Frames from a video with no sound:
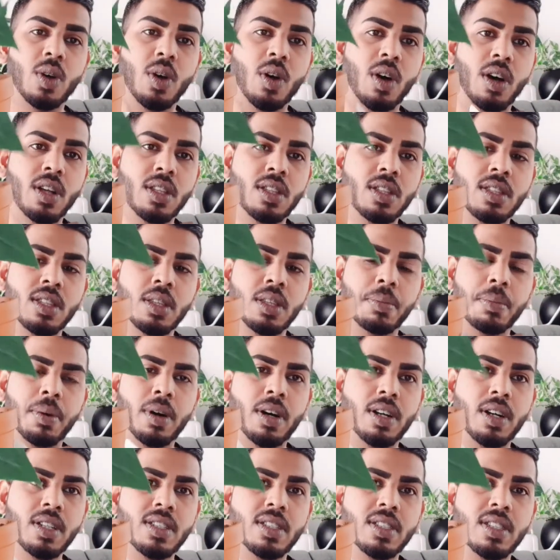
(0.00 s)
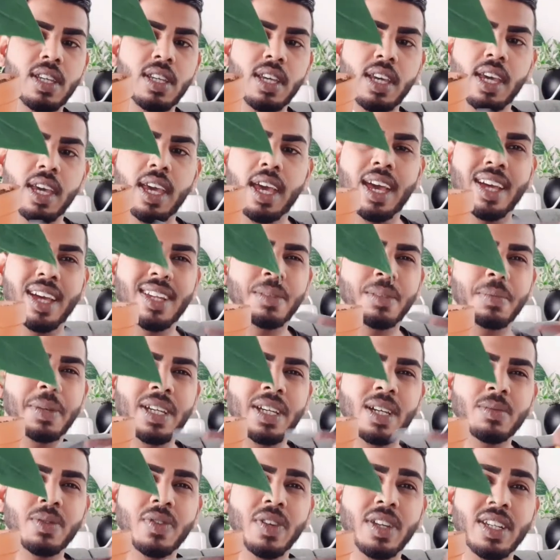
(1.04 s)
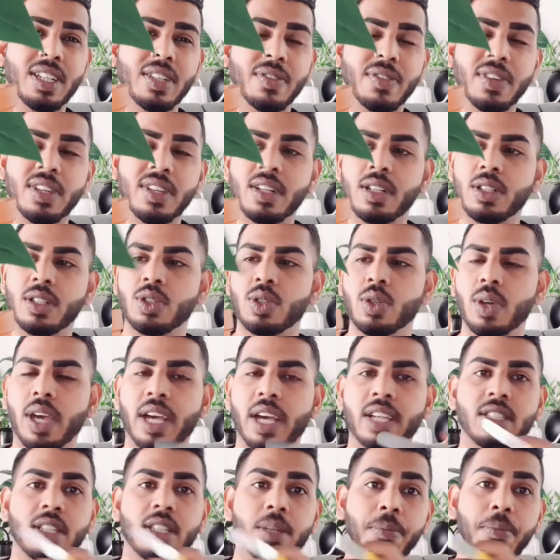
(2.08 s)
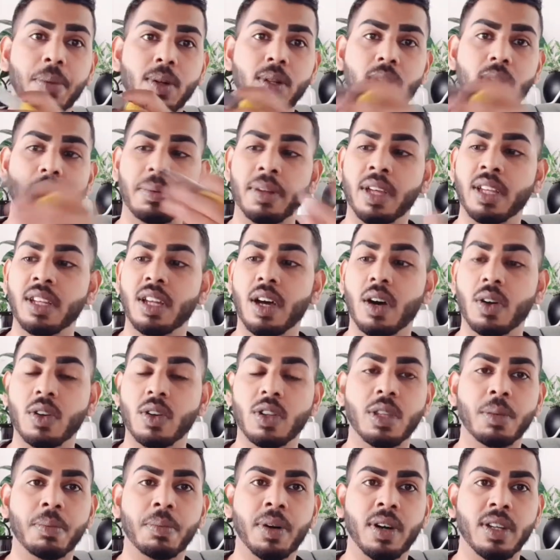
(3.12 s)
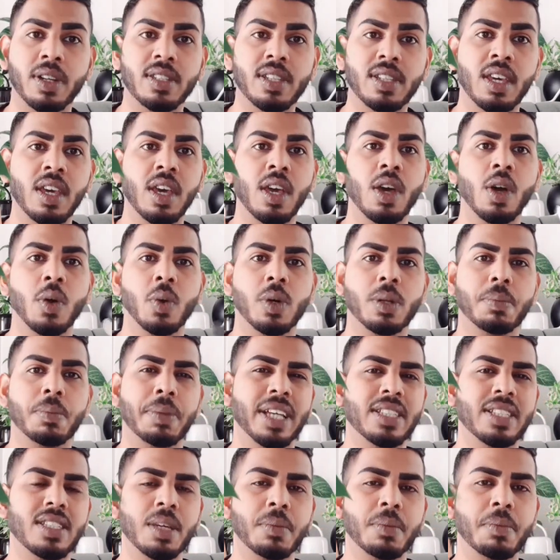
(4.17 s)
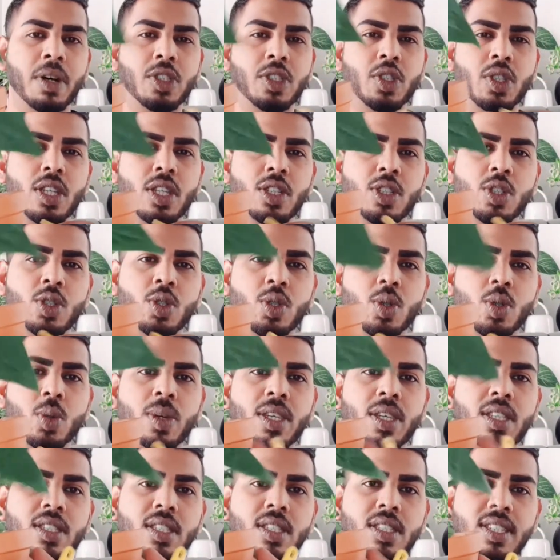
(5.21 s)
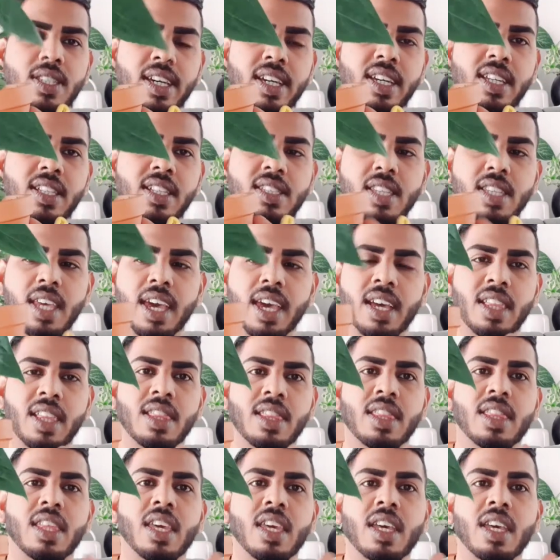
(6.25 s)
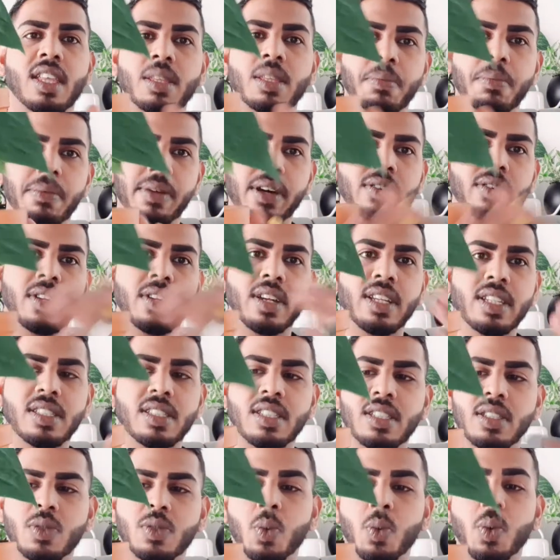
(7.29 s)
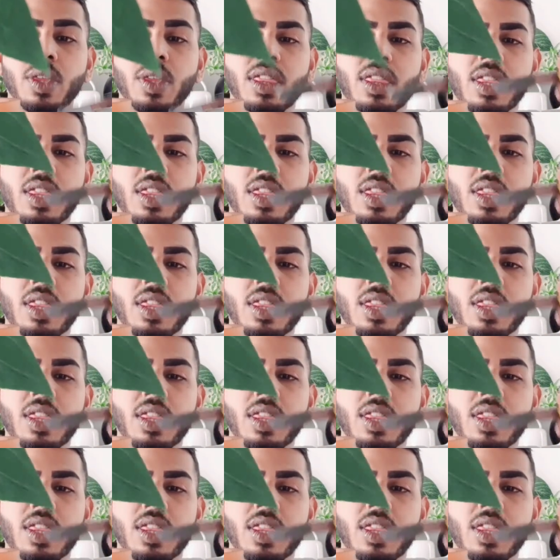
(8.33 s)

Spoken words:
on the pot, and it becomes very difficult to actually pull the plant out of the pot. With plastic pots, you can just squeeze the sides and then the plant releases with